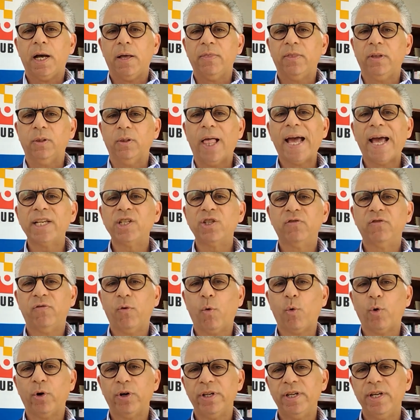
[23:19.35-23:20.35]
The last
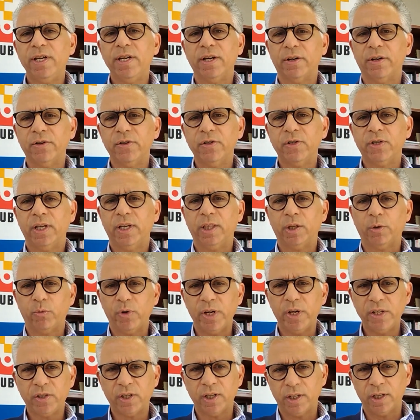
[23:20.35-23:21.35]
4 years in the
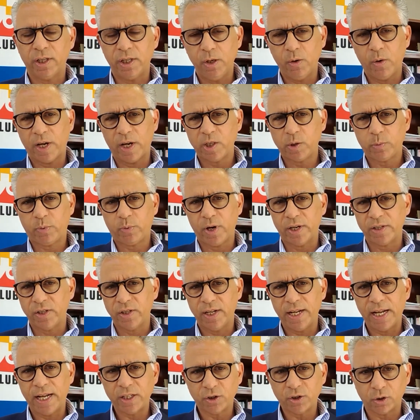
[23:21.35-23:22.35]
recent US
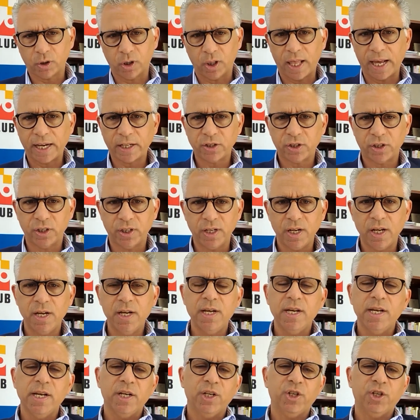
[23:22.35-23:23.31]
presidential election